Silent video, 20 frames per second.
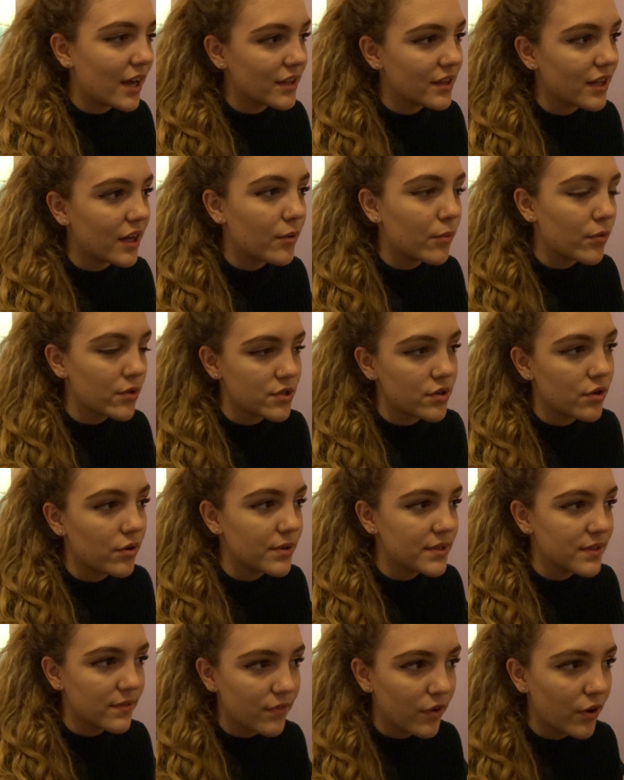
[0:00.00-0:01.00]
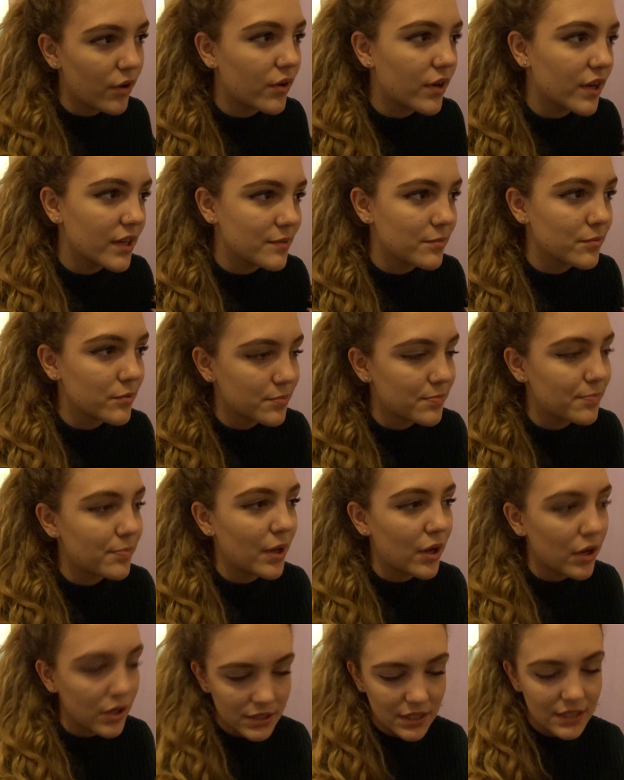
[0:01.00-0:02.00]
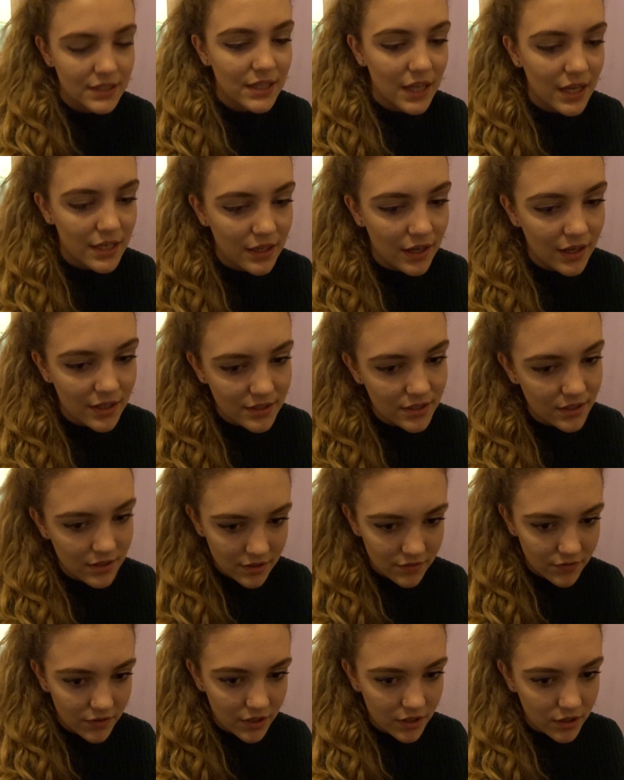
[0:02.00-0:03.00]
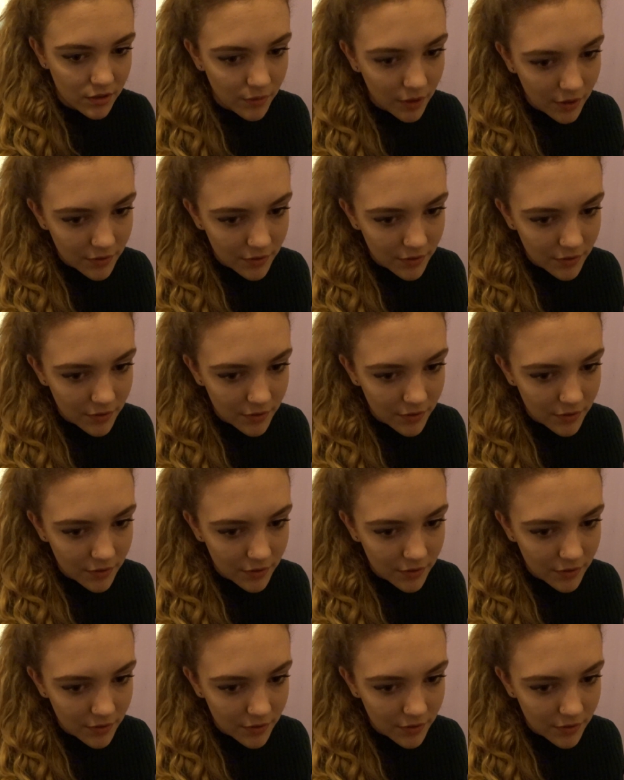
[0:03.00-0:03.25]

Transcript: and that it wasn't always in focus was because I said I didn't really know what